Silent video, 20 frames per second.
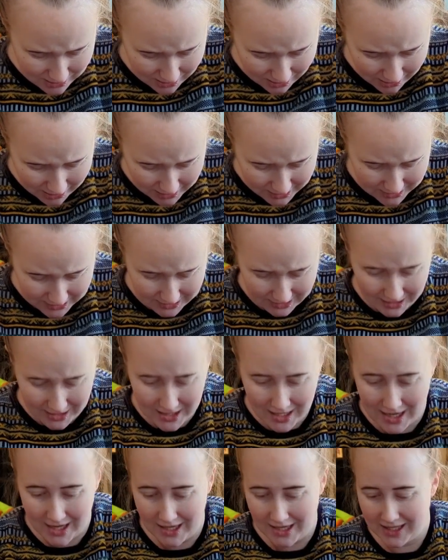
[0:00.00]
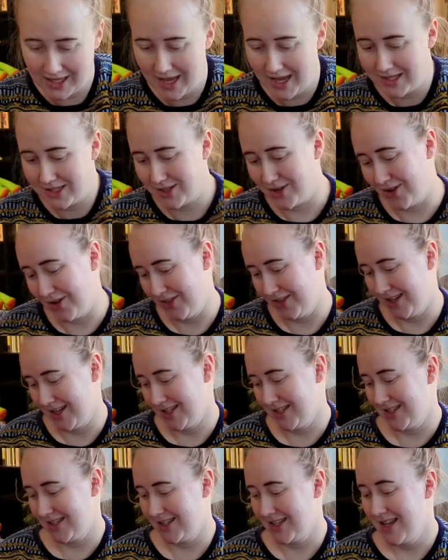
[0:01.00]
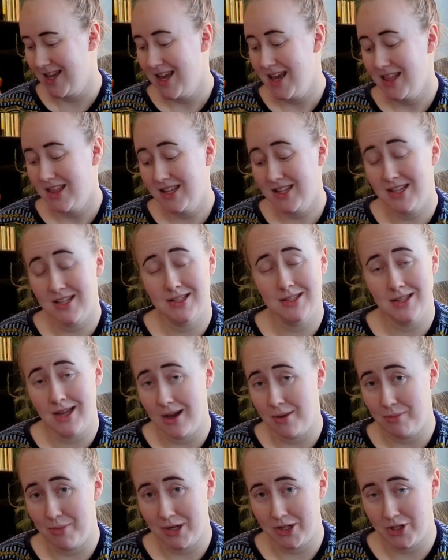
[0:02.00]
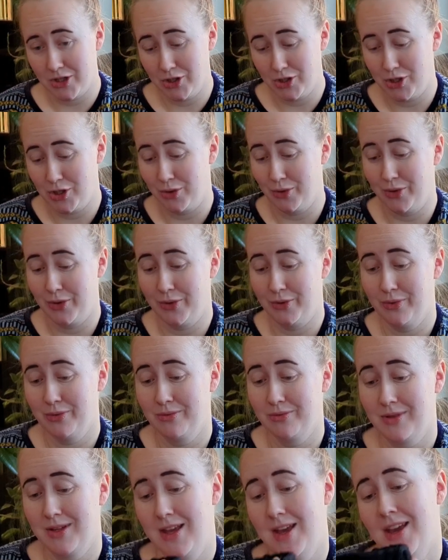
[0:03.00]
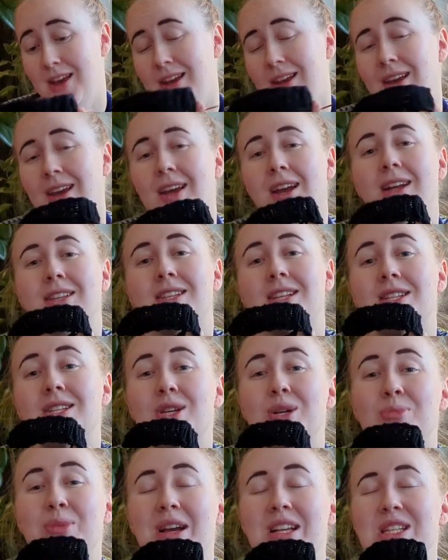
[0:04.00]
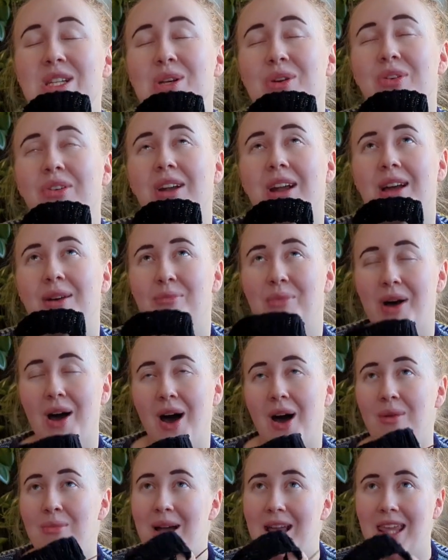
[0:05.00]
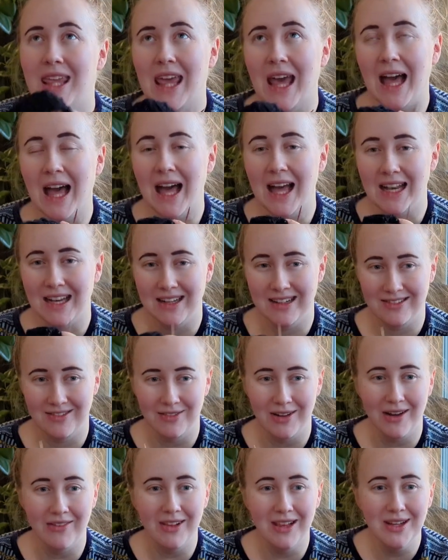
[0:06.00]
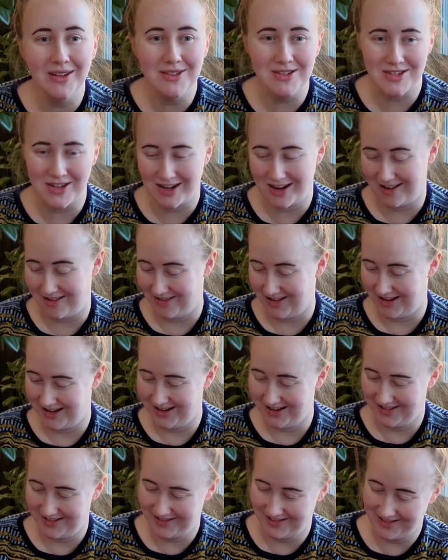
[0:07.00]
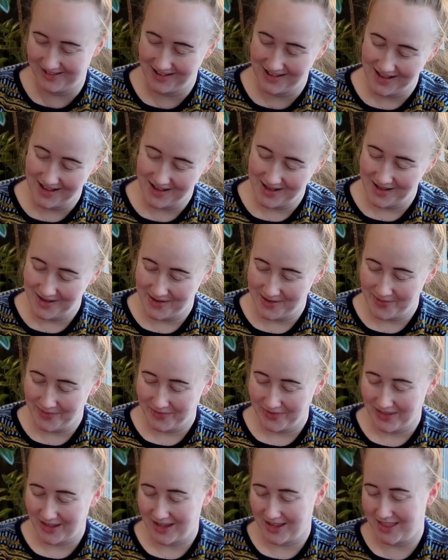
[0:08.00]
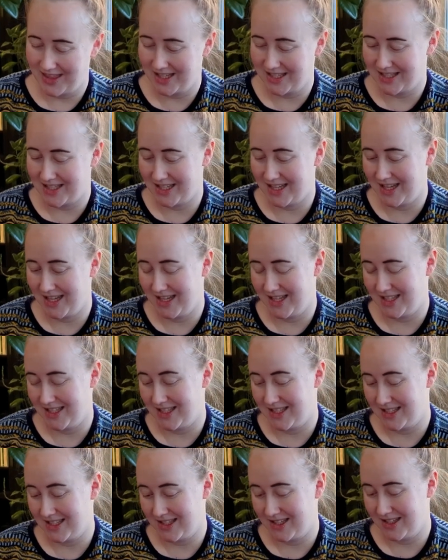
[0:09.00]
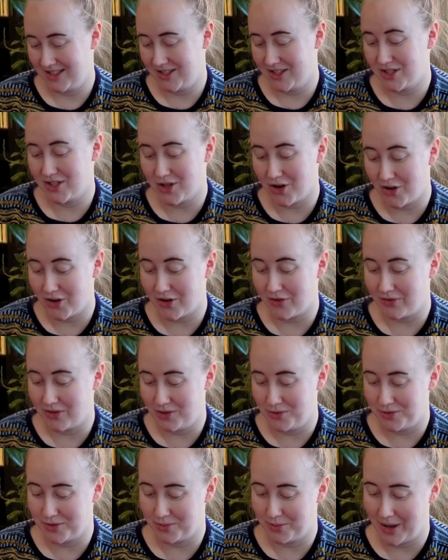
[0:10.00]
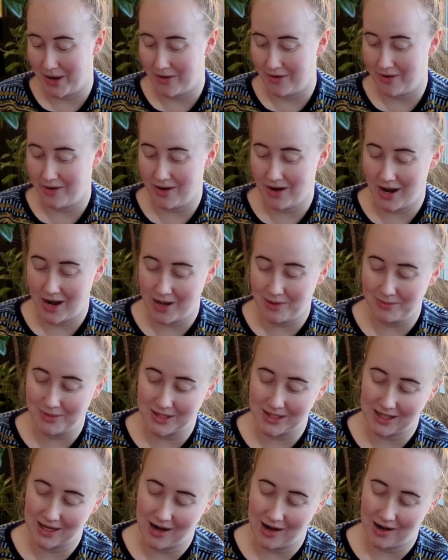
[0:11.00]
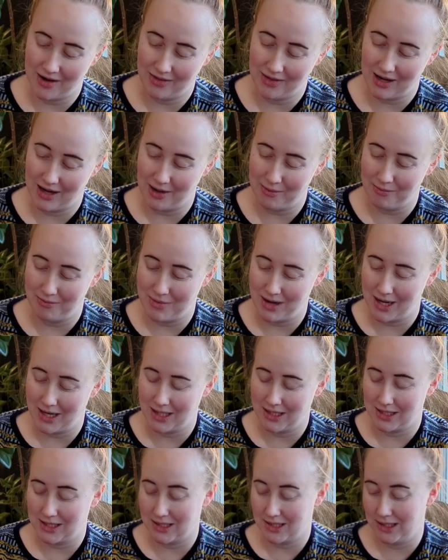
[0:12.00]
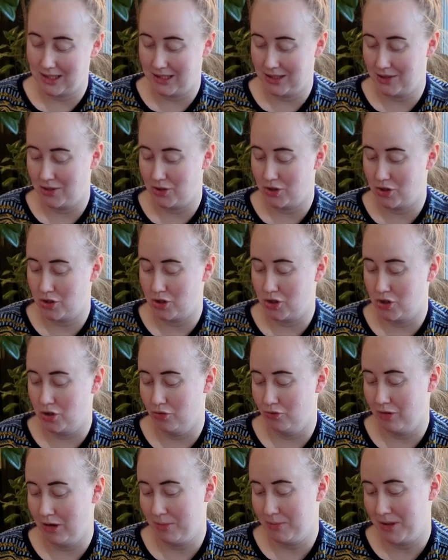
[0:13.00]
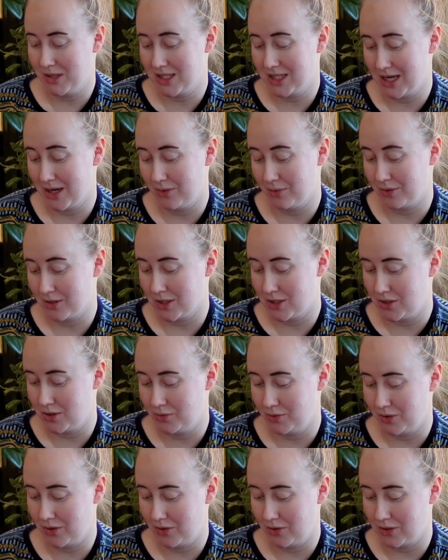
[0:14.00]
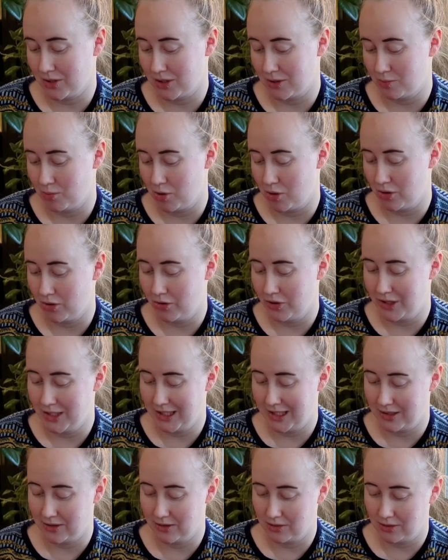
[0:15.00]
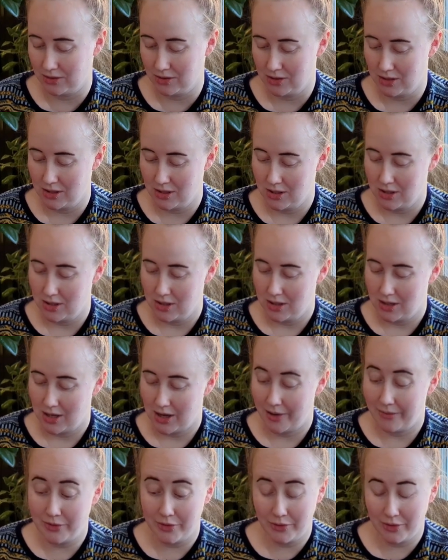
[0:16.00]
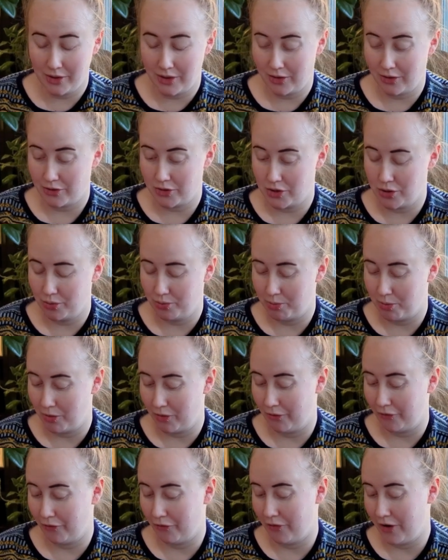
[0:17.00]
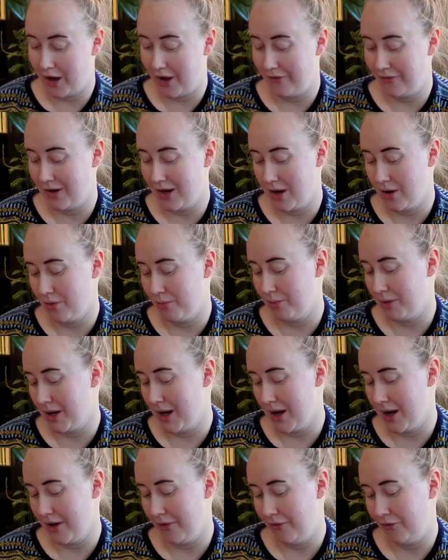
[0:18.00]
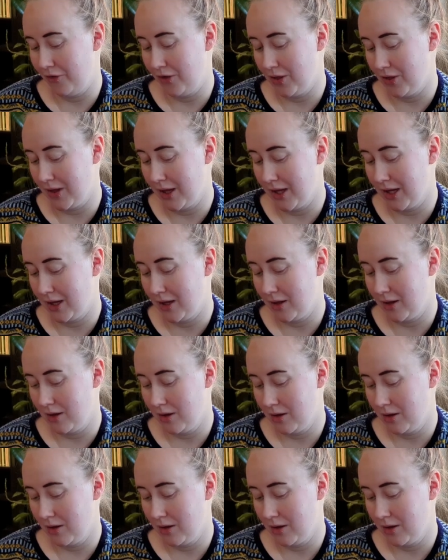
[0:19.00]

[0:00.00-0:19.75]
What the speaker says: honestly, I cast on this. This is not much to show you. It's a 2x2 rib. Oh my god, revolutionary. This is the start of a new sweater. I'm scared that I might need to rip this out and do it on a smaller needle. I'm doing it on 2.5 now, but I feel like